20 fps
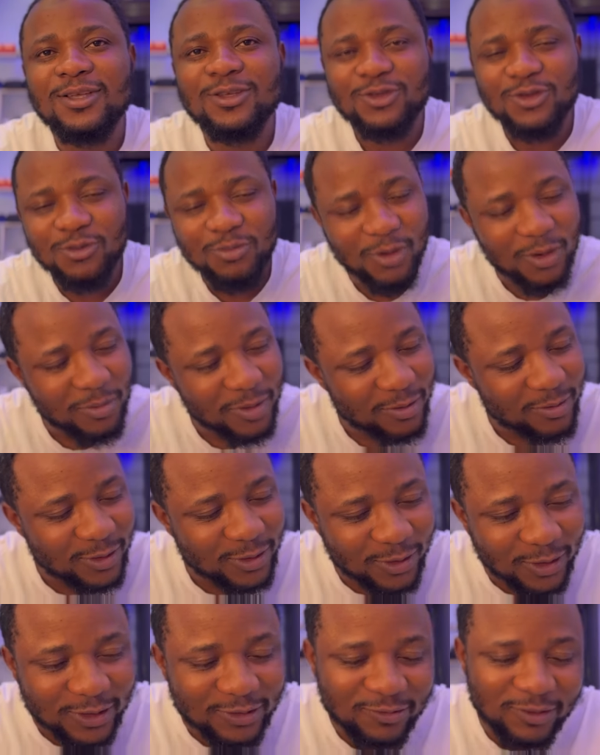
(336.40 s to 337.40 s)
So, but make
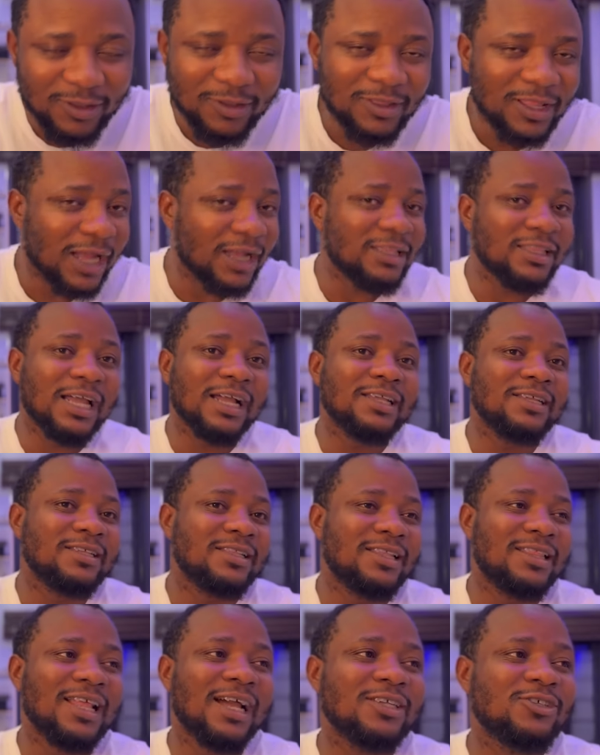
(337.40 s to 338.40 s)
we just that,
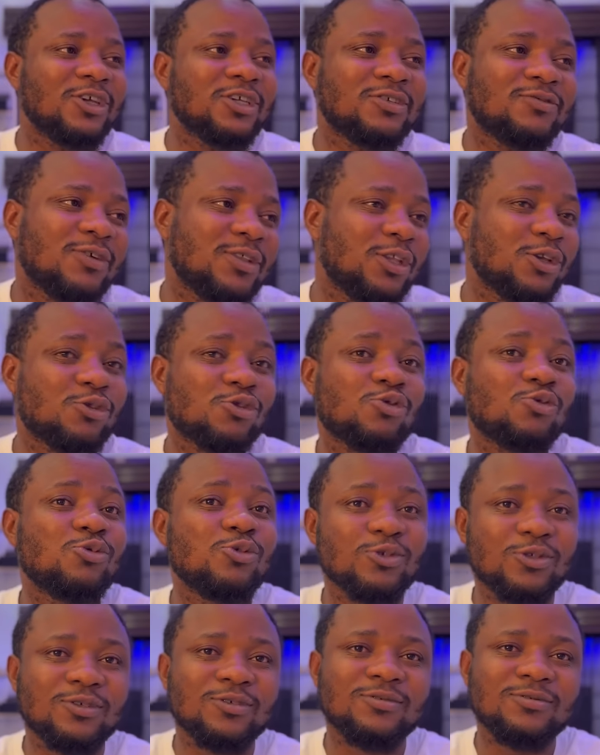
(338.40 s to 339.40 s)
that, that just for the
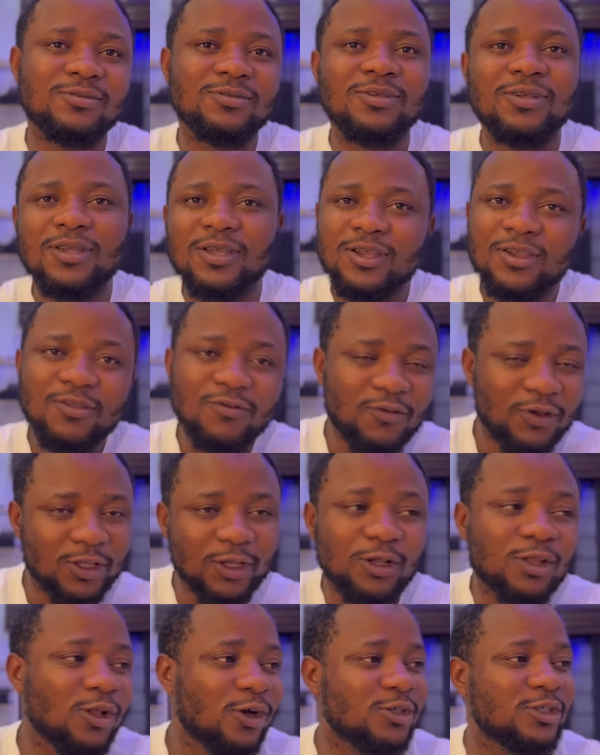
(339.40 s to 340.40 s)
cruise, for
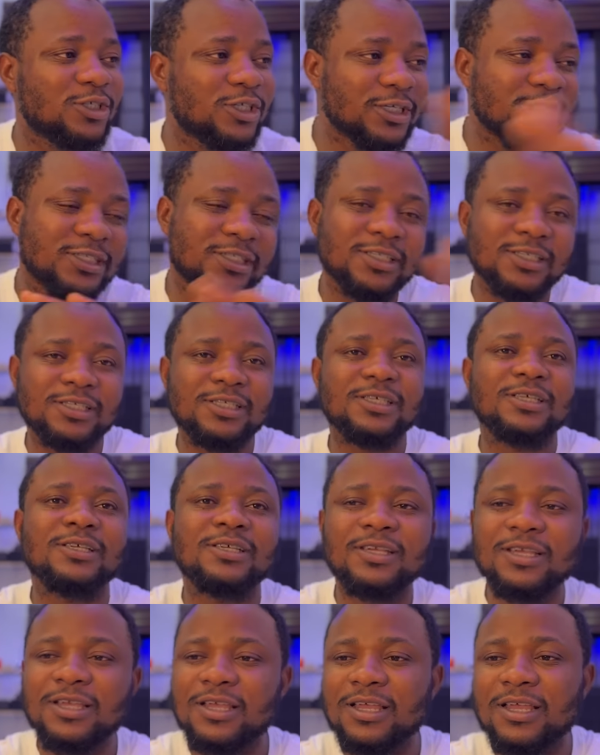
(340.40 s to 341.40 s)
the clown chasing,
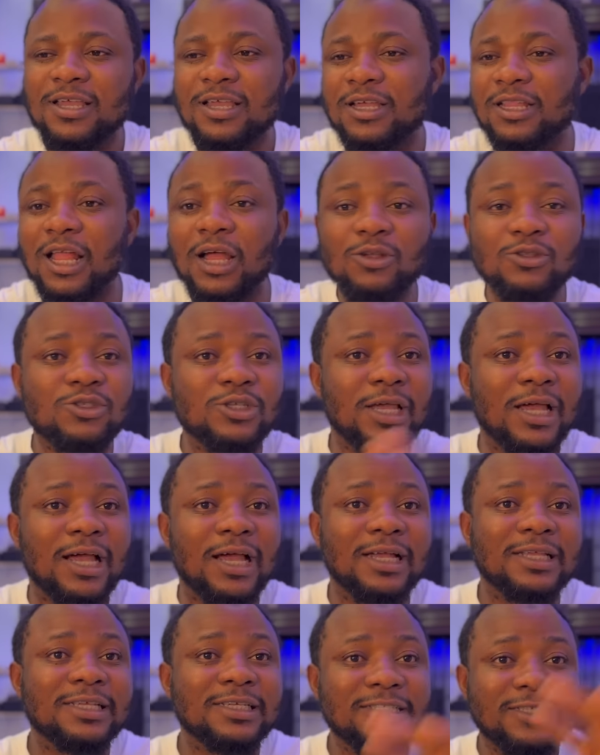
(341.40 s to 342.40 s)
clown
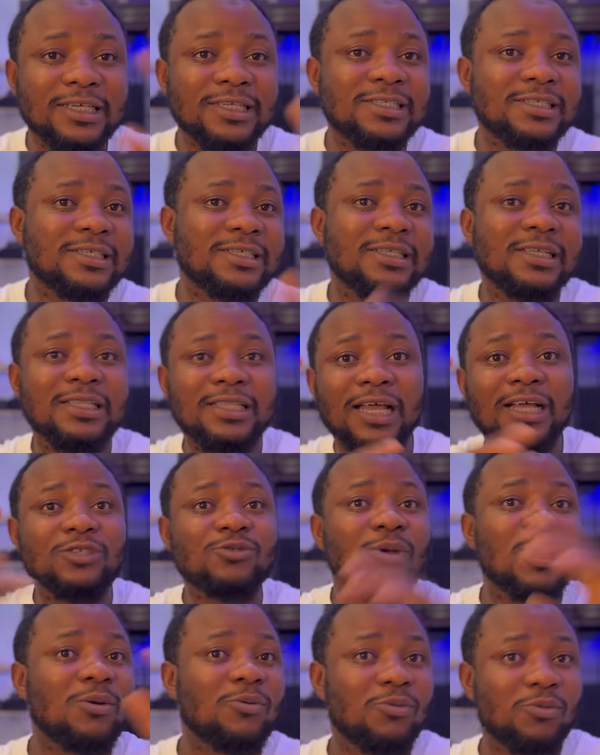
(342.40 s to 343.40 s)
uh, chasing.
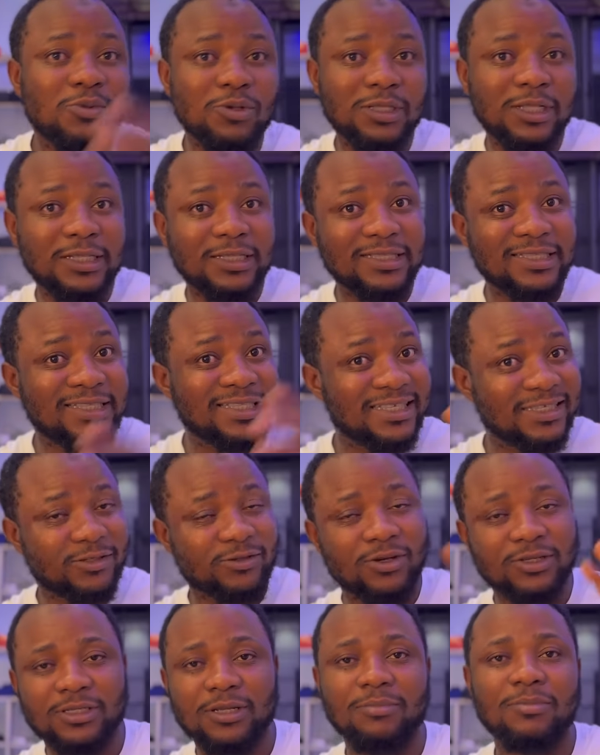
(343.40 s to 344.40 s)
That's why we did
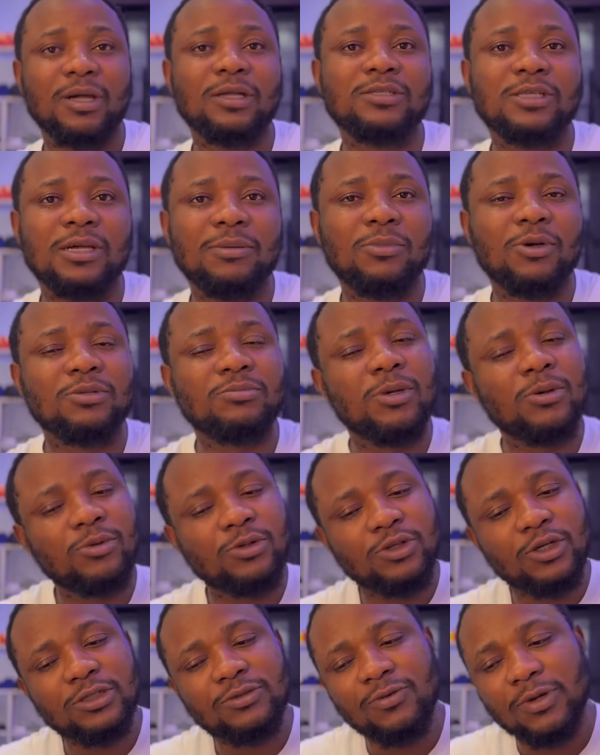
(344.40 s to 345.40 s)
discuss about that. But make
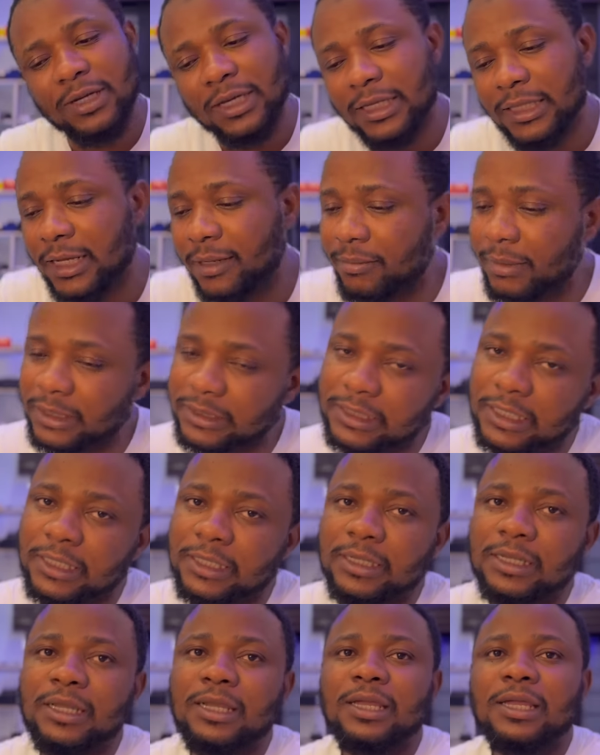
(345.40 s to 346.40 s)
we just forget that matter.
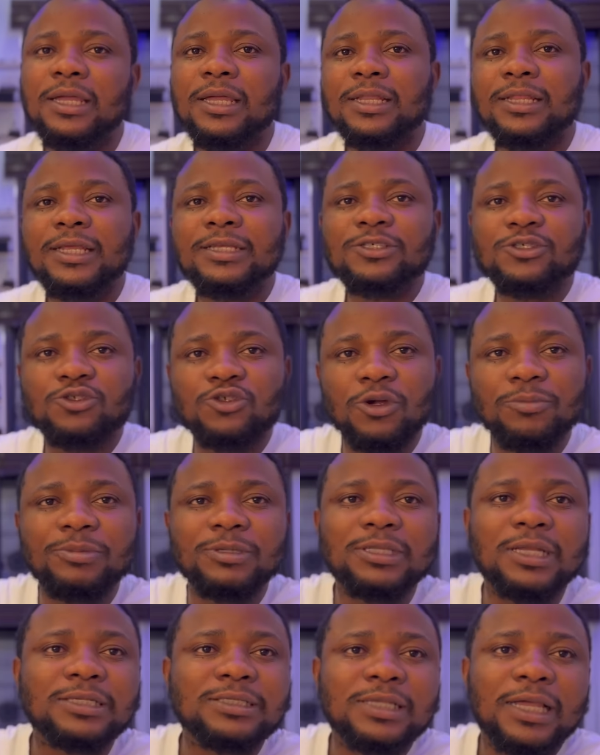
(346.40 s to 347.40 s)
Let's drop
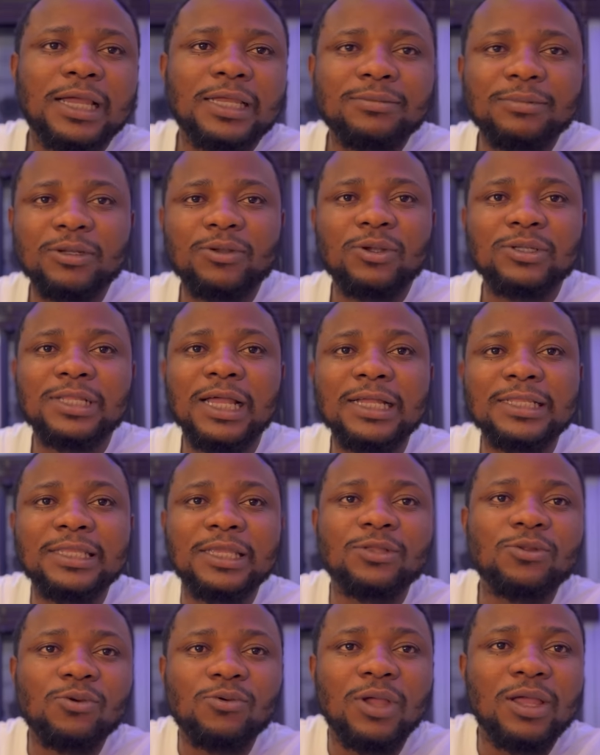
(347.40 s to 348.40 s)
it aside because that
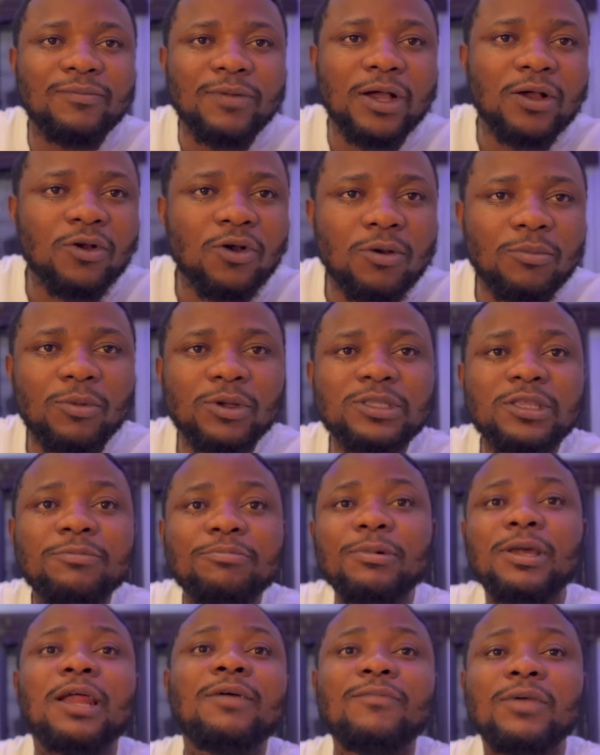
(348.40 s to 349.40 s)
day no go ever come. But if
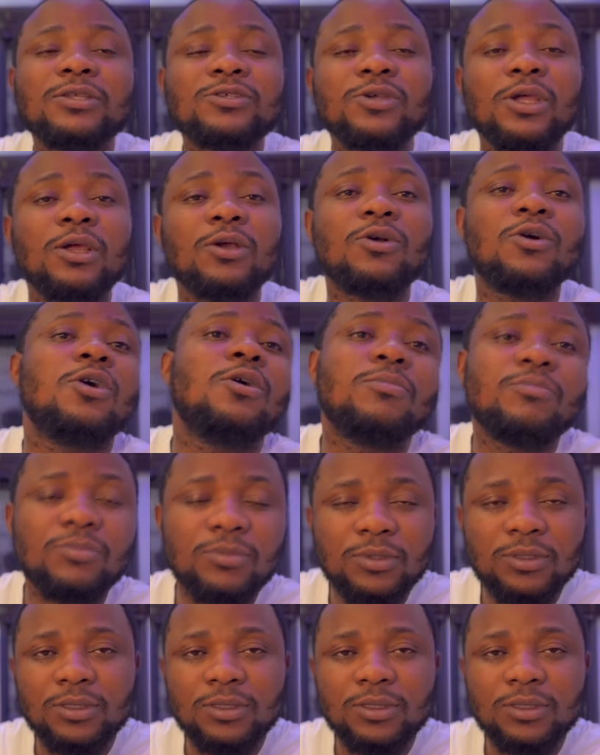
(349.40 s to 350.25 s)
Paraventure come,